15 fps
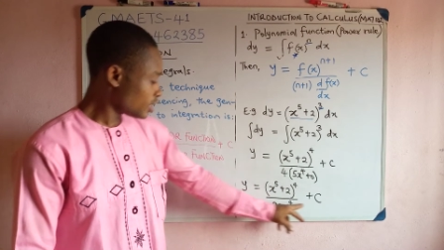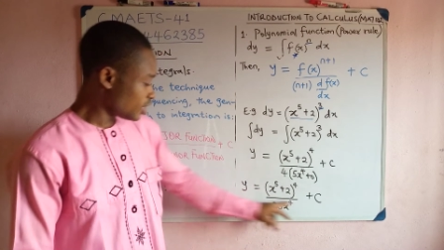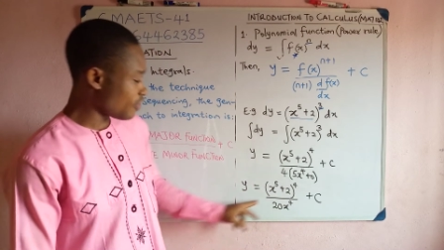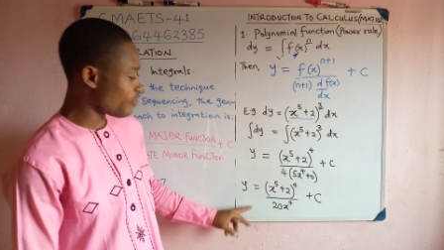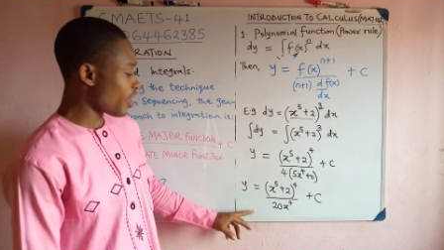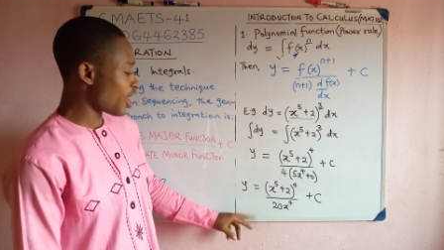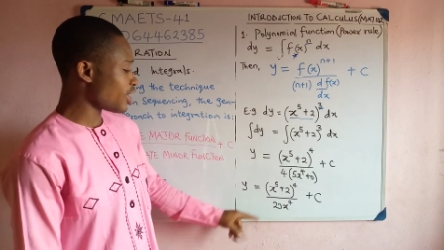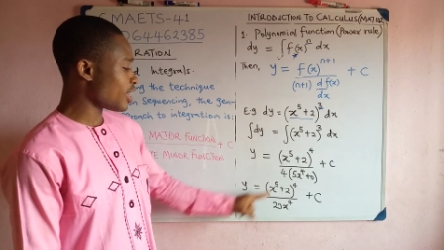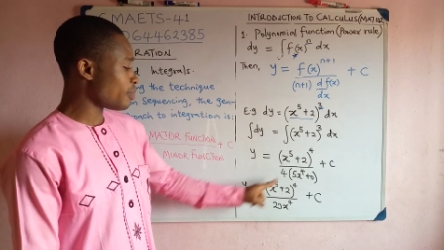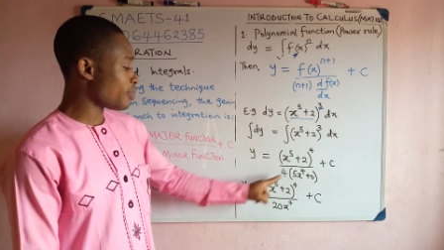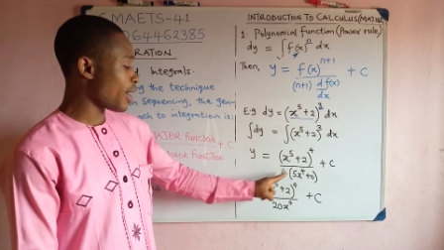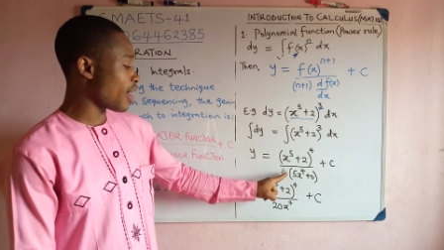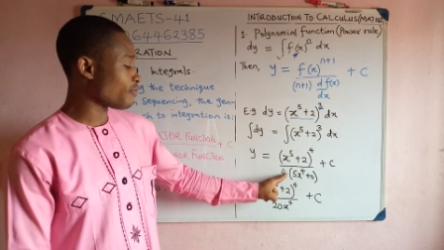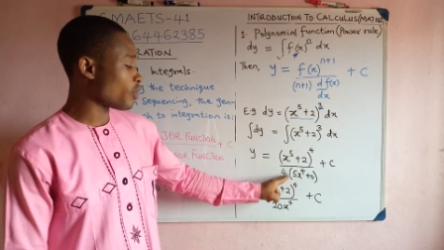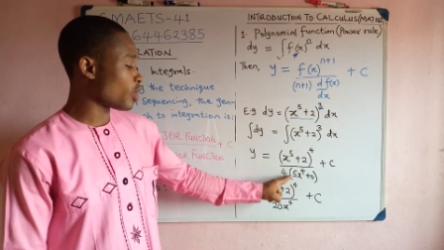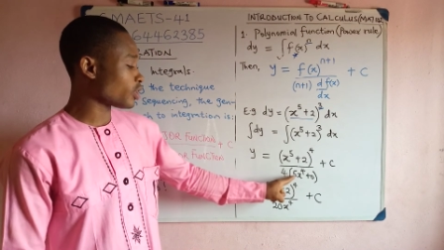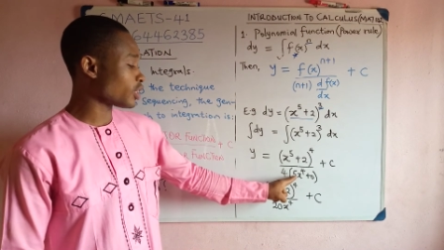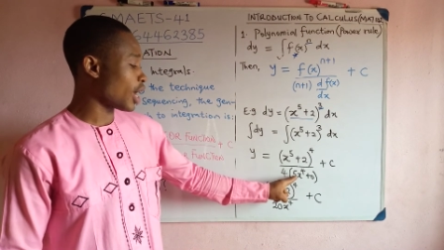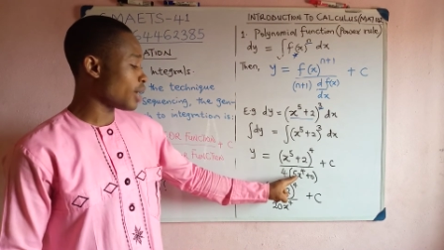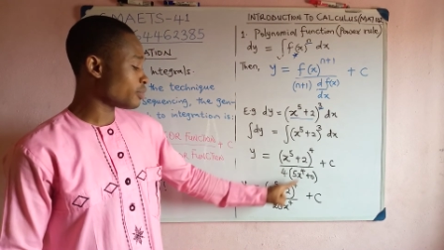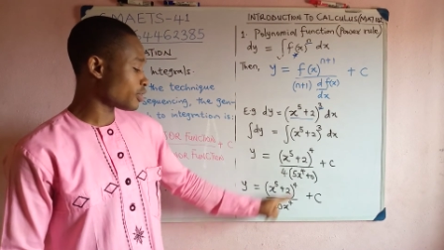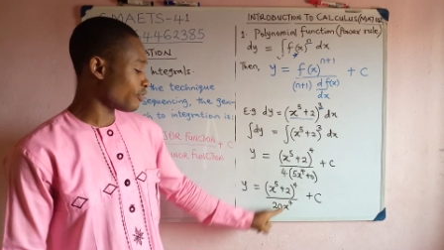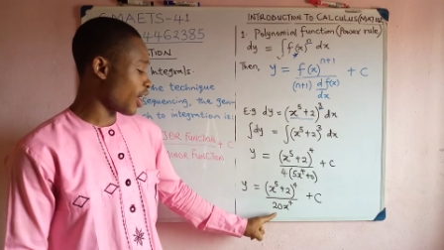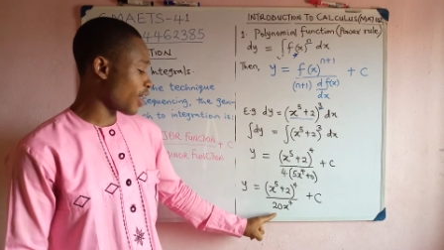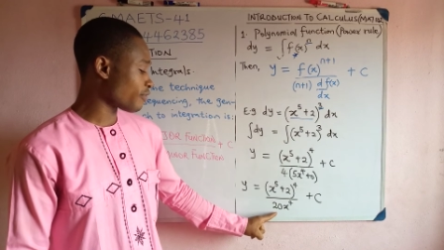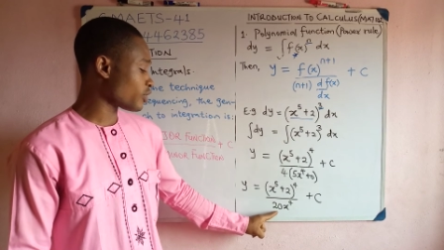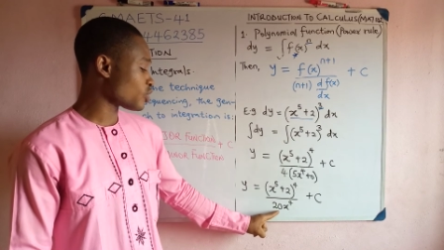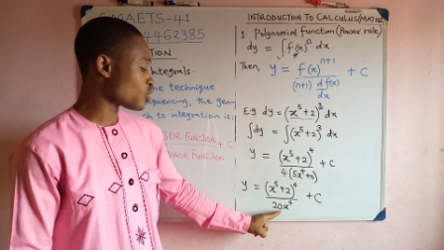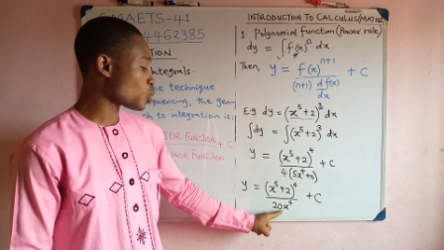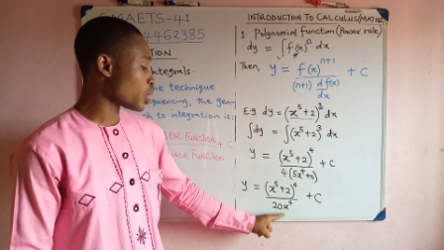divided by 4 times
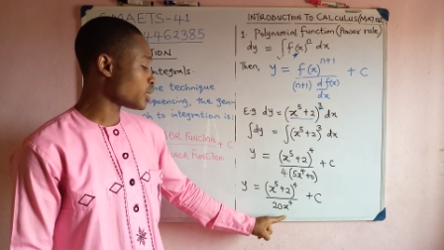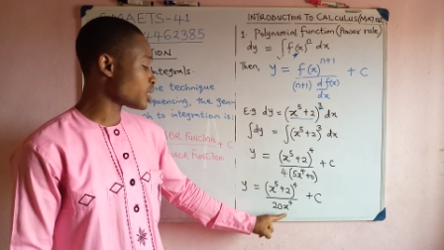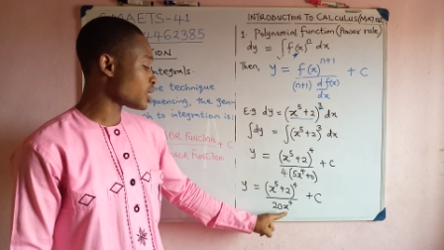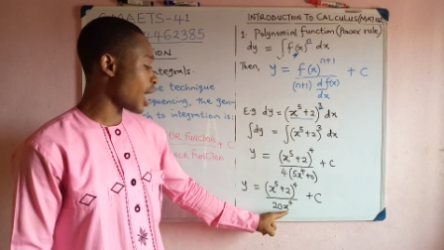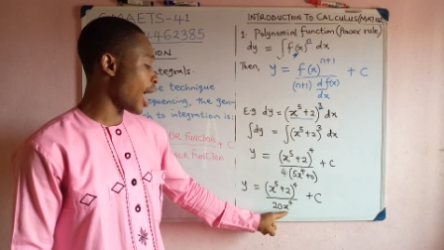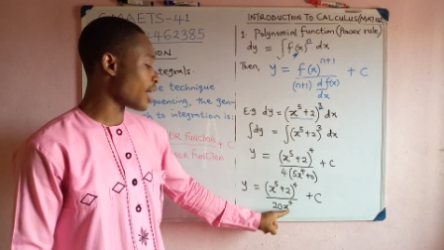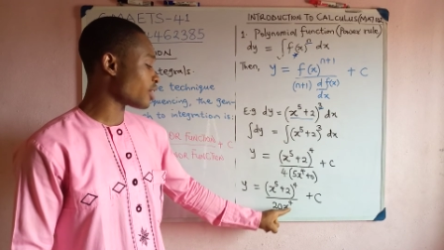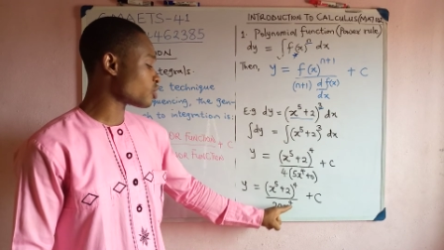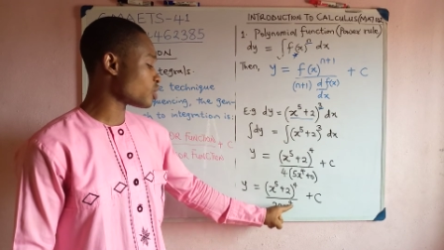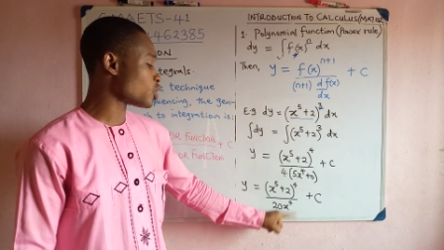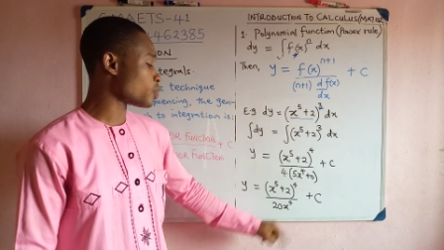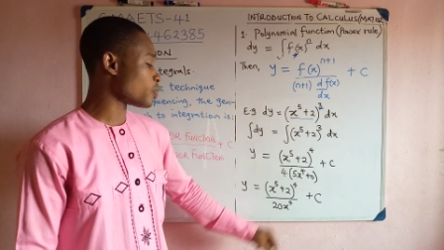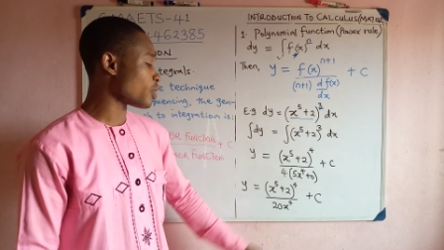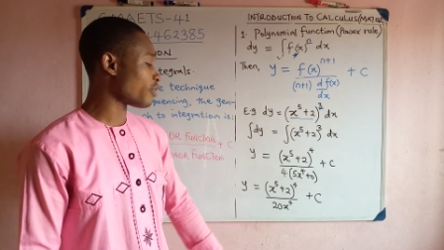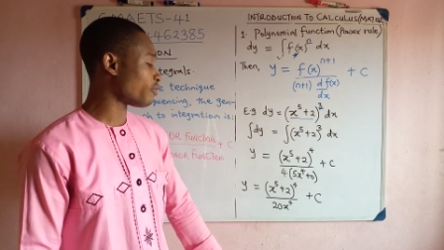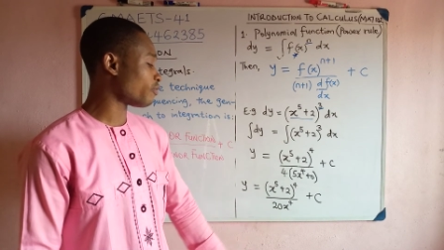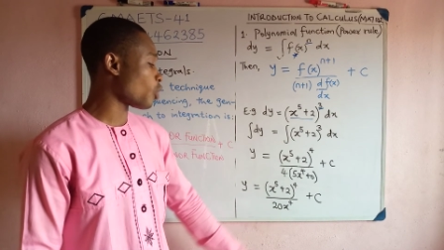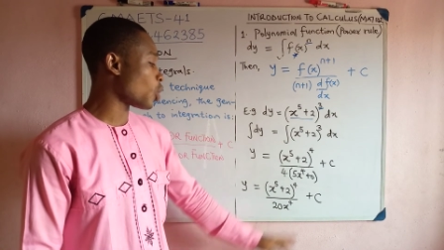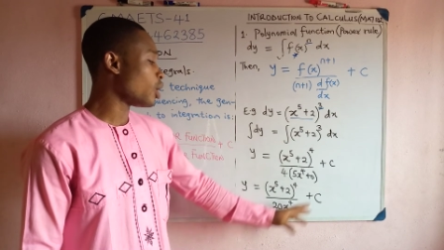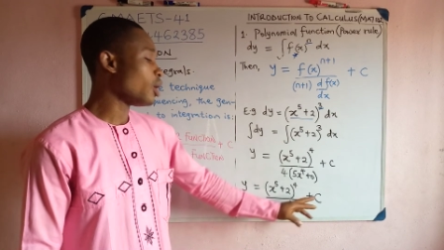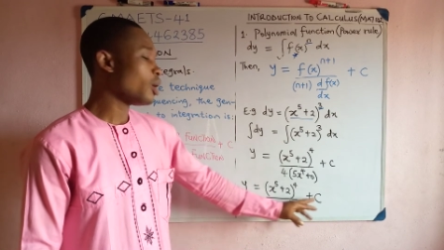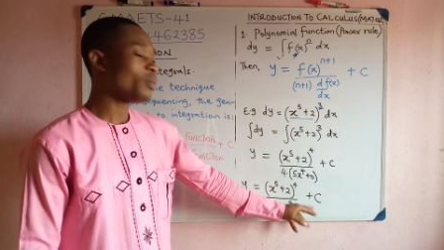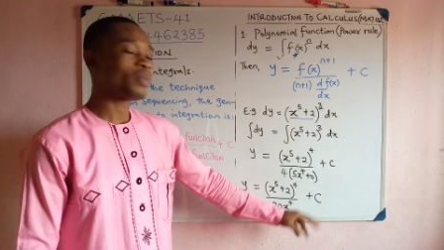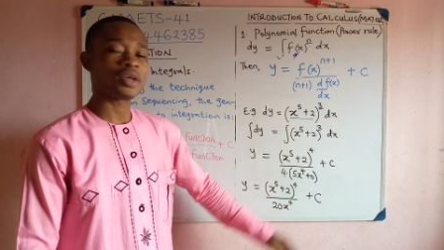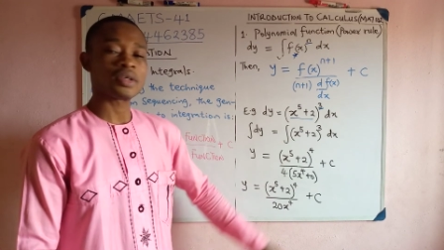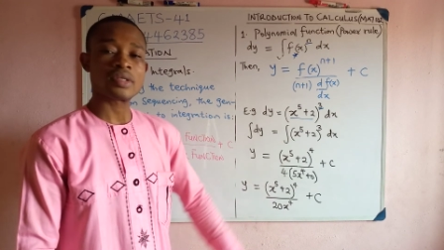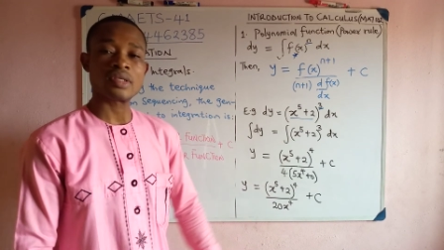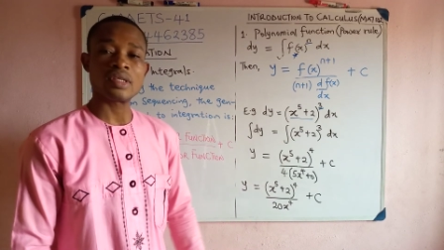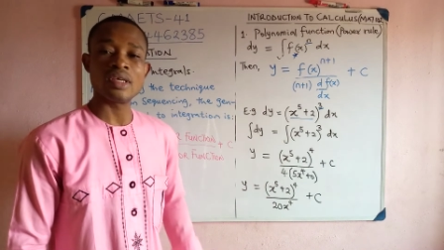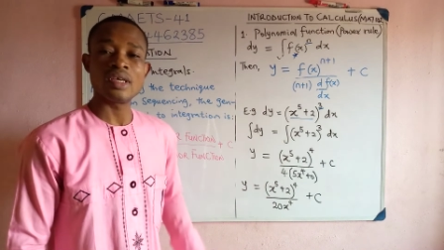5 is 20, x raised to power 4
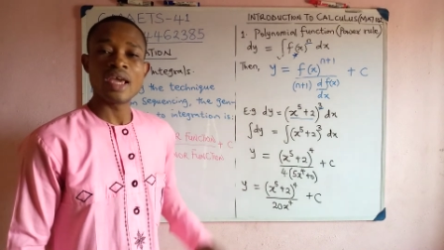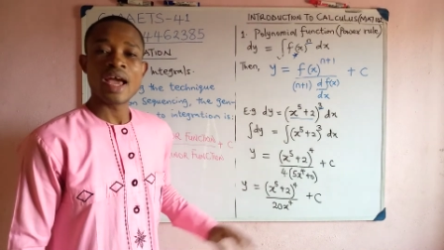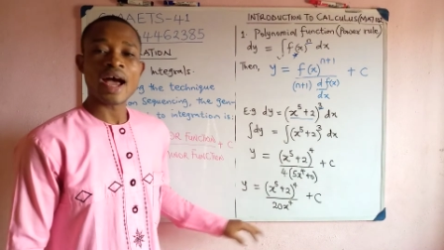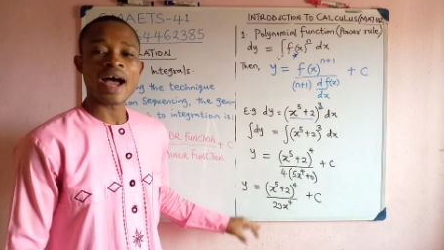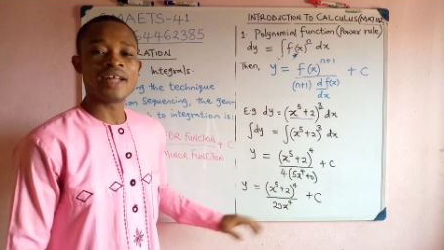plus c.